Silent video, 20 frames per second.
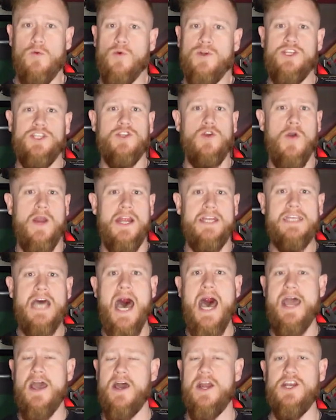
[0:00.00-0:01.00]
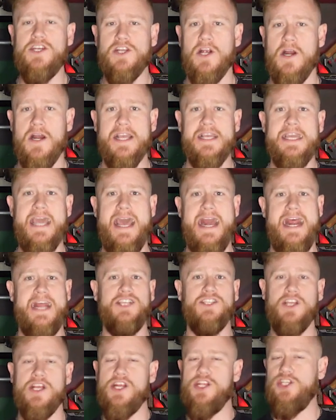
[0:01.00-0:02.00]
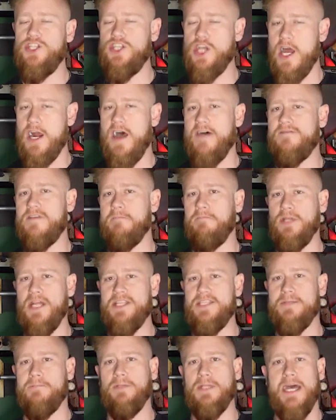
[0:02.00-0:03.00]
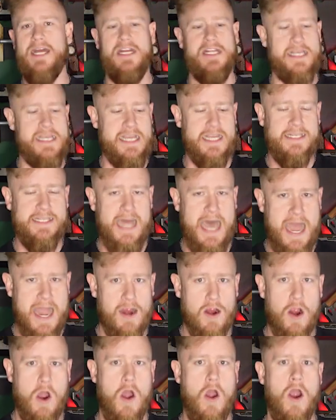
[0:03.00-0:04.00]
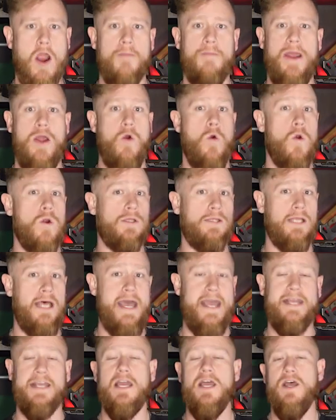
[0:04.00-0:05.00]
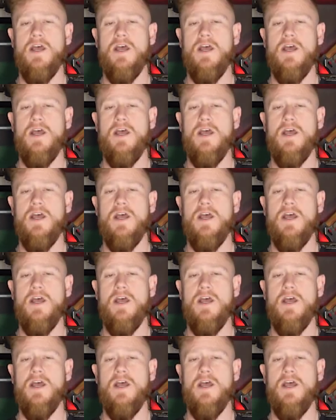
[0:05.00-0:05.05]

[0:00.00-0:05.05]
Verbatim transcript: we're just going to tie on a tourniquet and it's going to shut off the blood supply to the entire arm or leg.